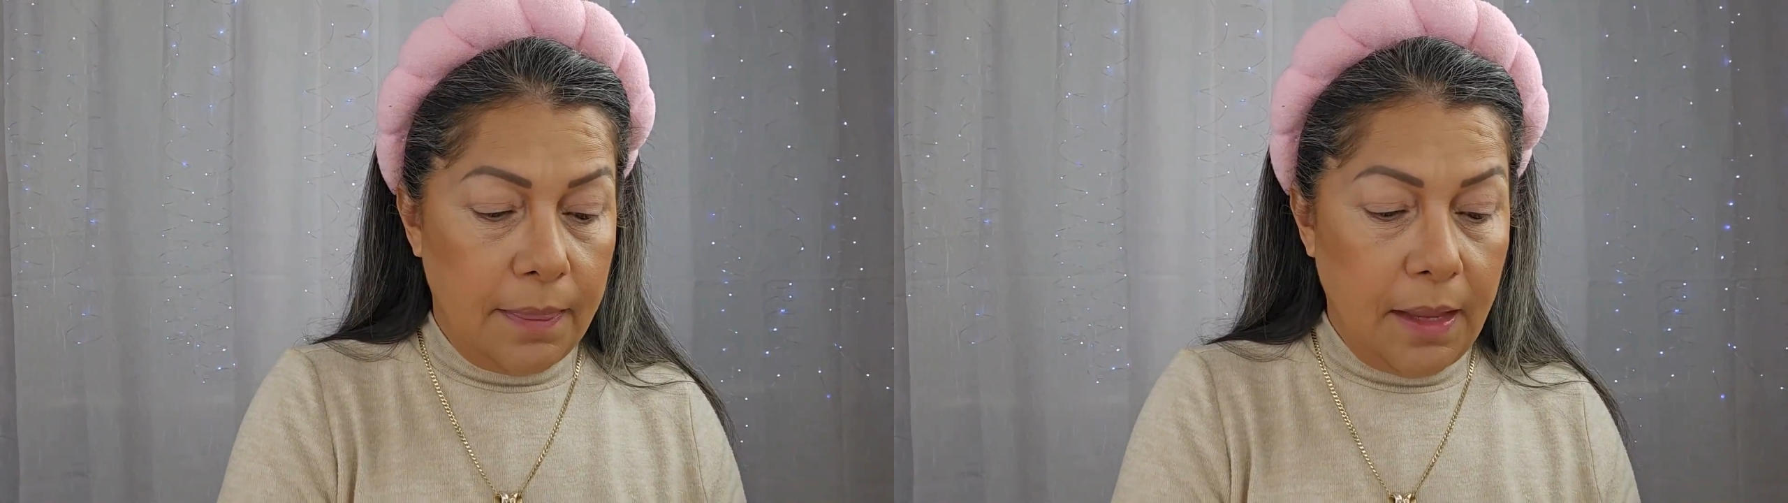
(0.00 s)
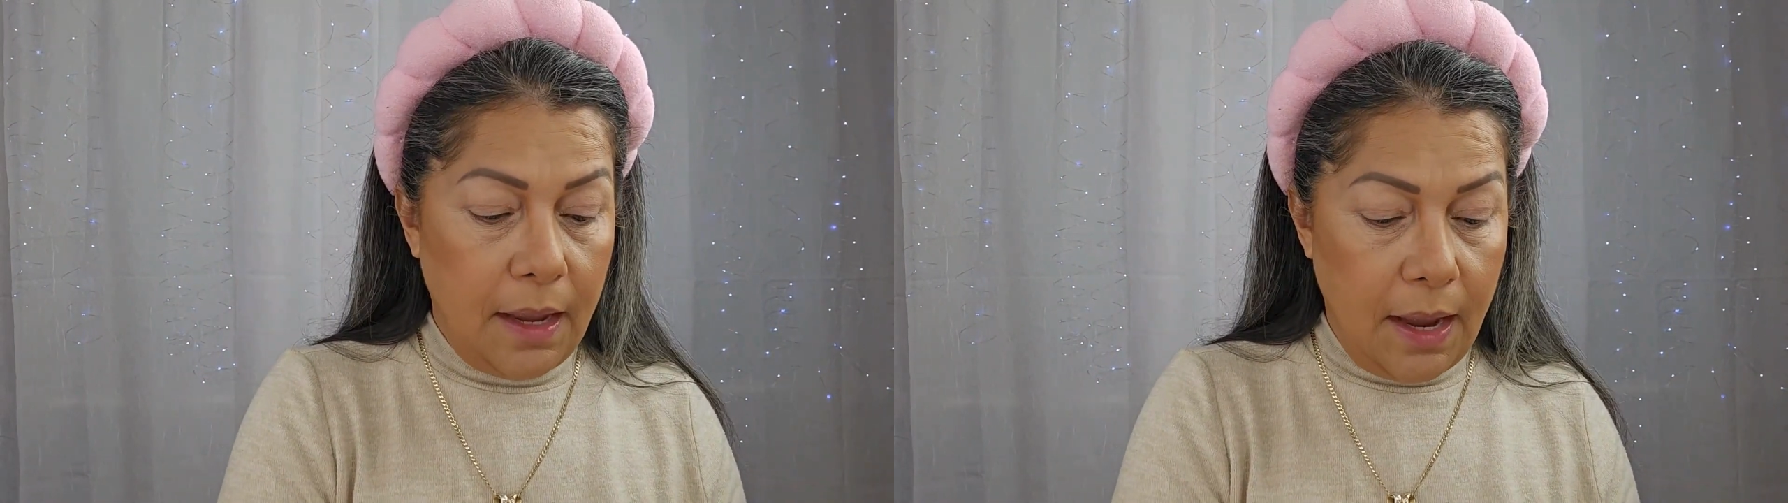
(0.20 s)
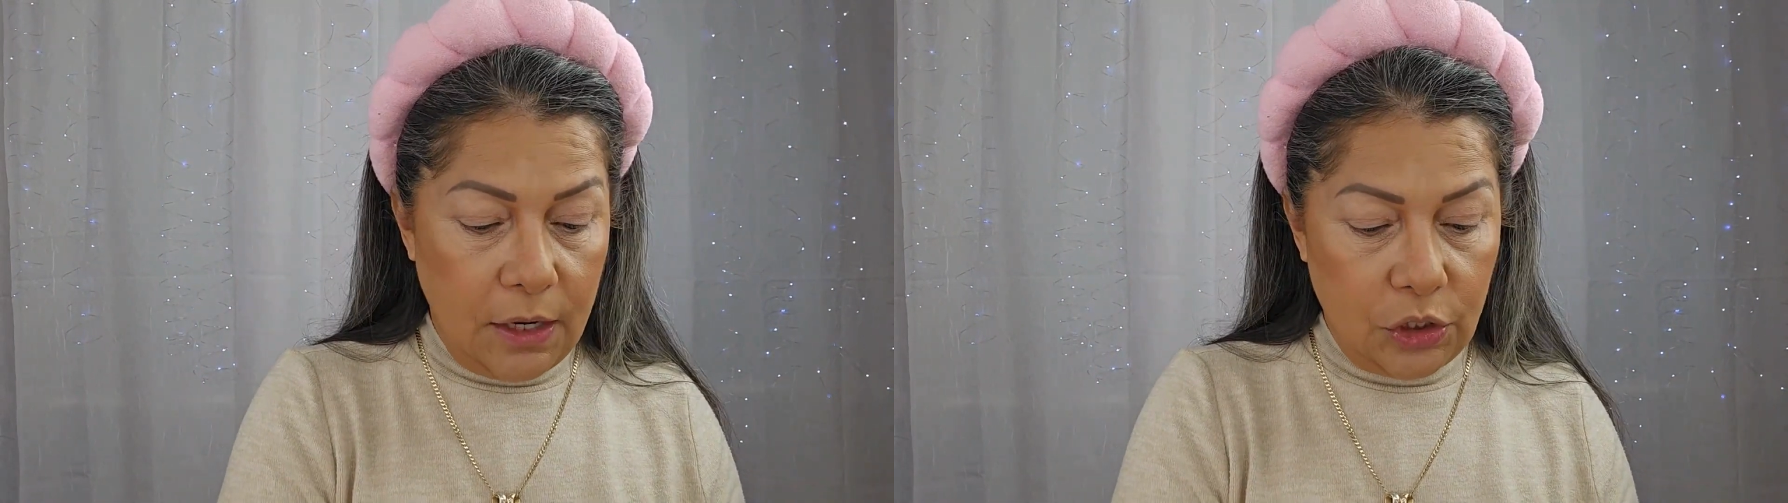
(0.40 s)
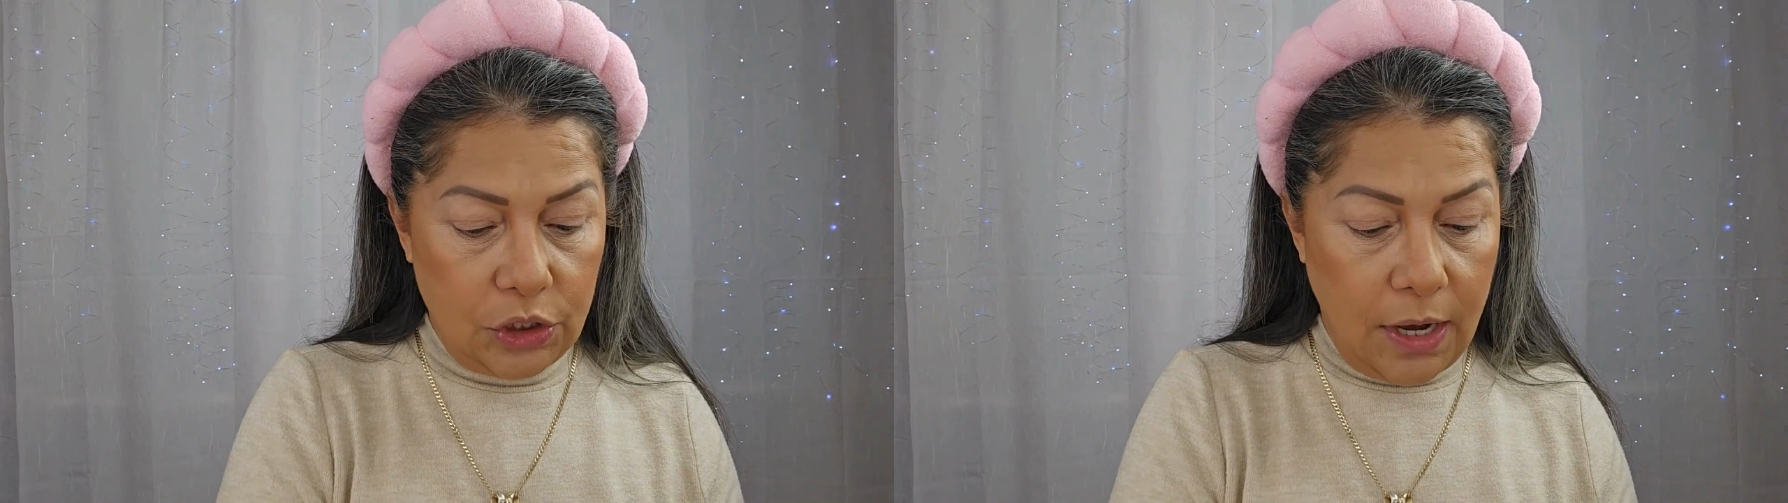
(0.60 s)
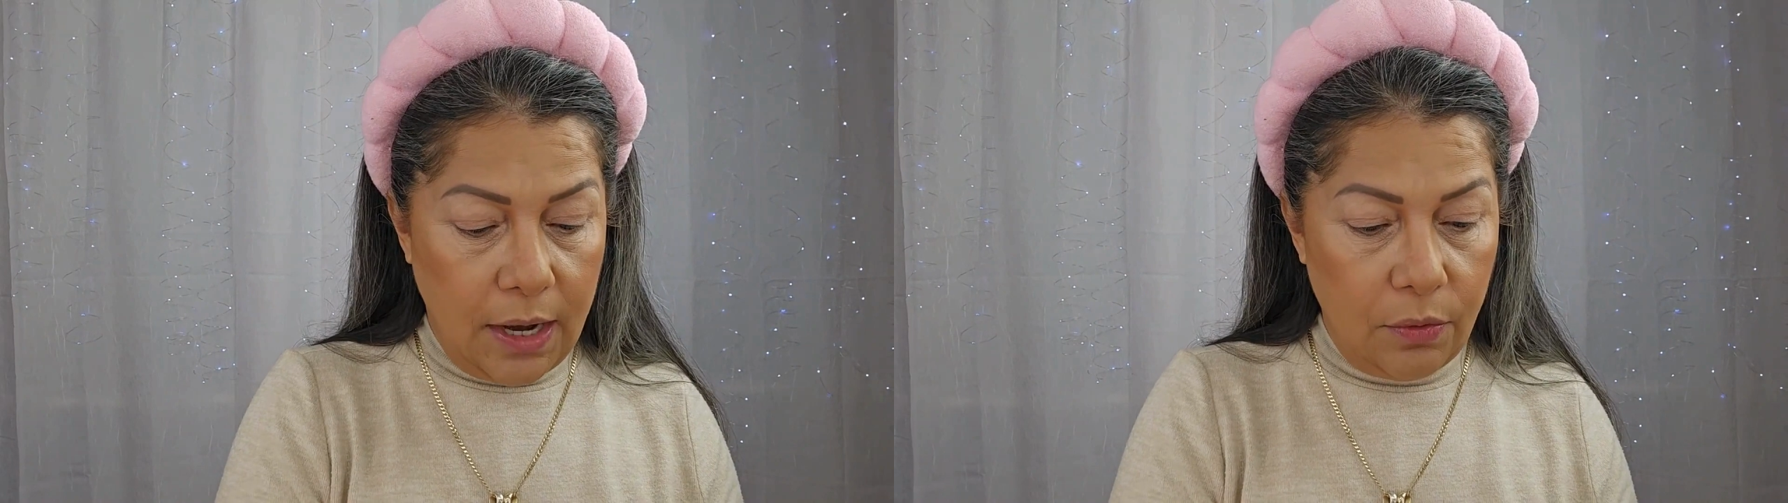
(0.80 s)

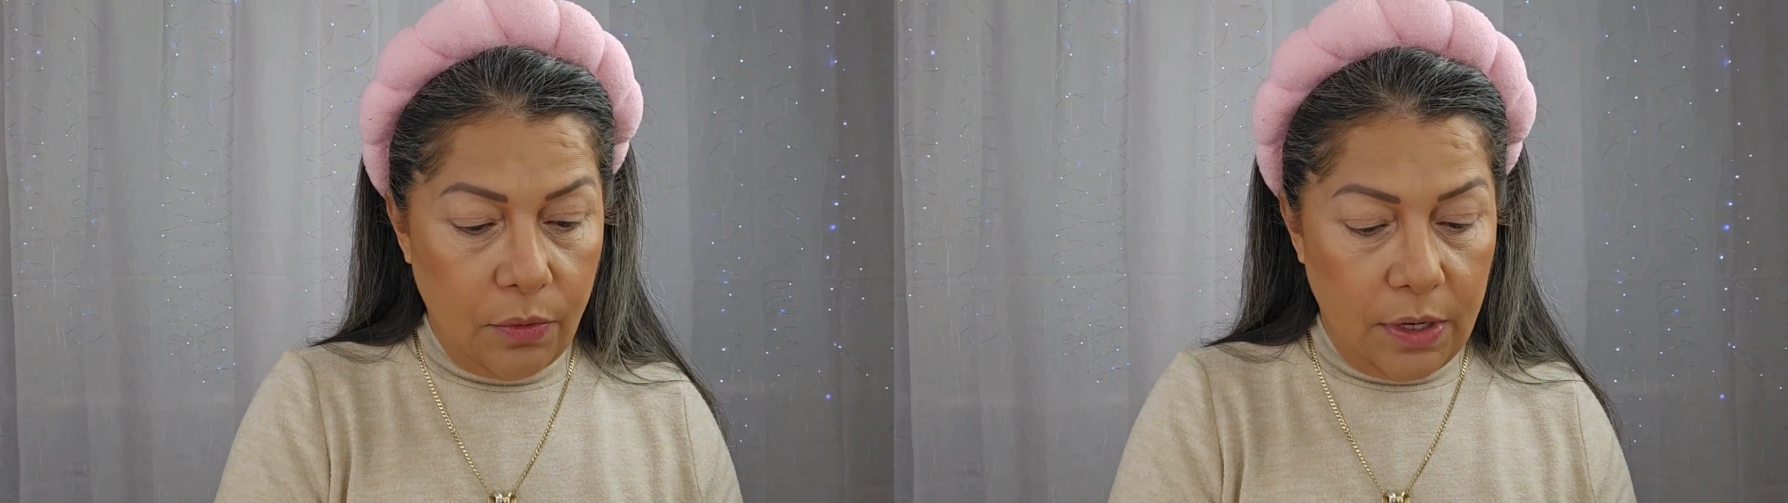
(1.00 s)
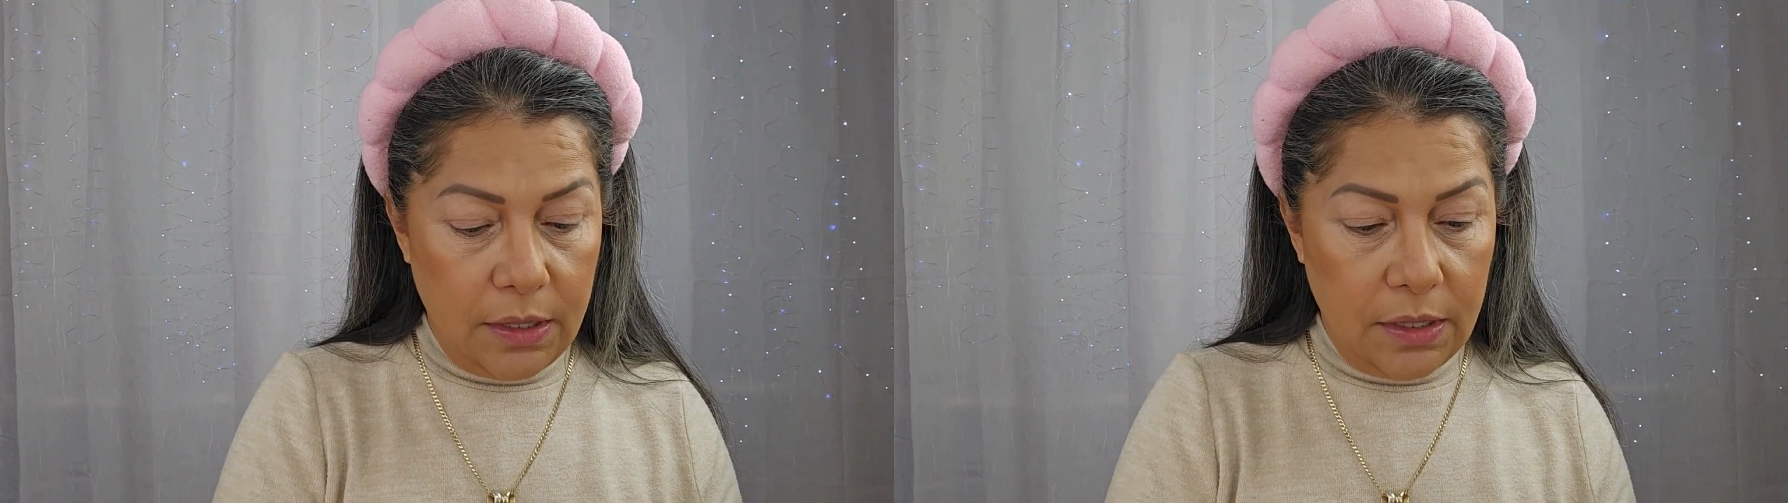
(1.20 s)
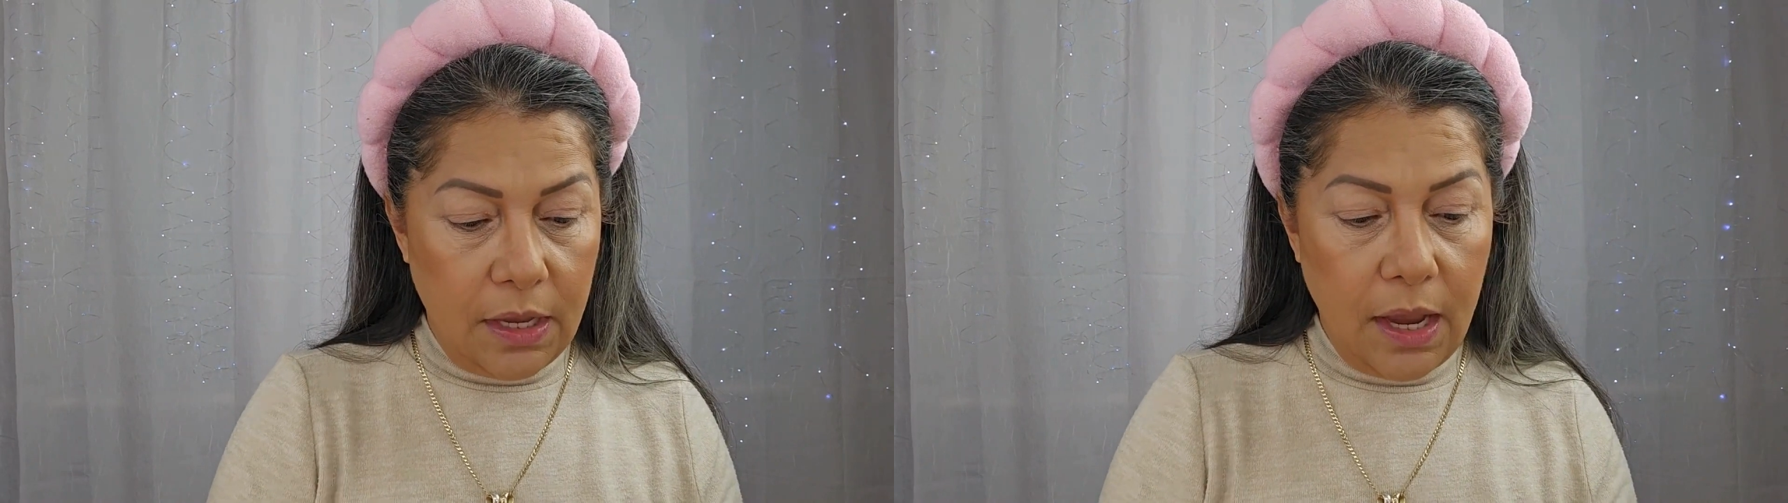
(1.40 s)
eyeshadow. And the